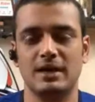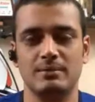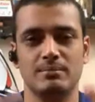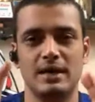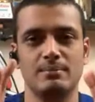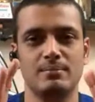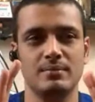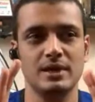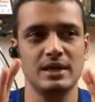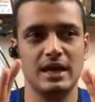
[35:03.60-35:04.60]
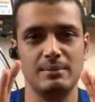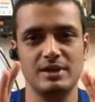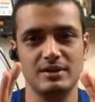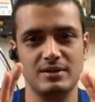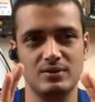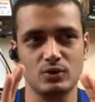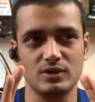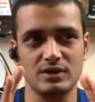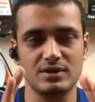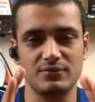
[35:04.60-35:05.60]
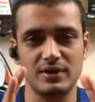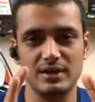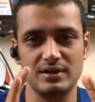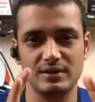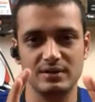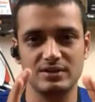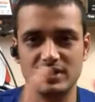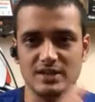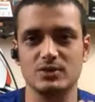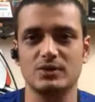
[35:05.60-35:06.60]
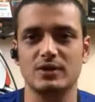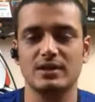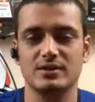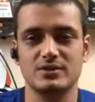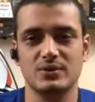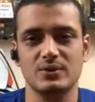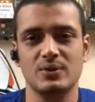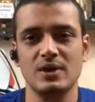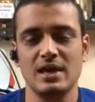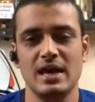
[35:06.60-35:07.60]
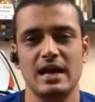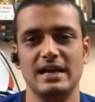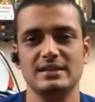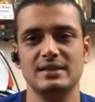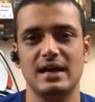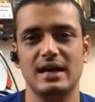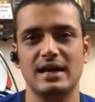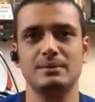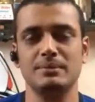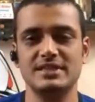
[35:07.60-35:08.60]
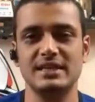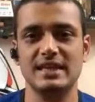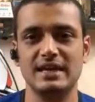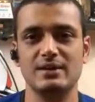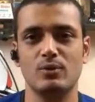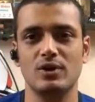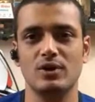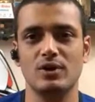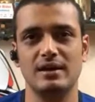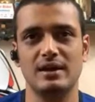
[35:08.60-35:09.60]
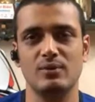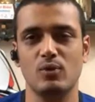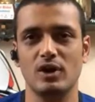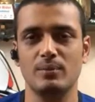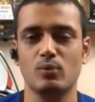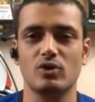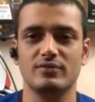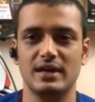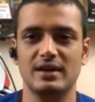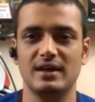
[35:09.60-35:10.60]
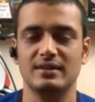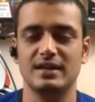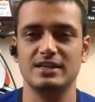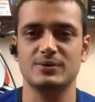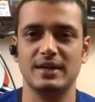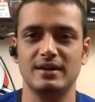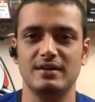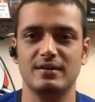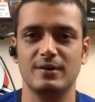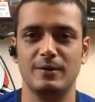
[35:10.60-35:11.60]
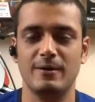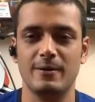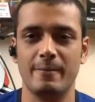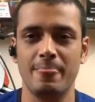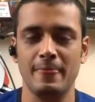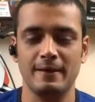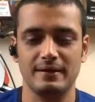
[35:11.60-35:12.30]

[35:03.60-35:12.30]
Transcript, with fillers: I'm I'm I'm I'm in a total different uh, trance altogether. So I, I start missing that I want and I want more of that and that is when uh,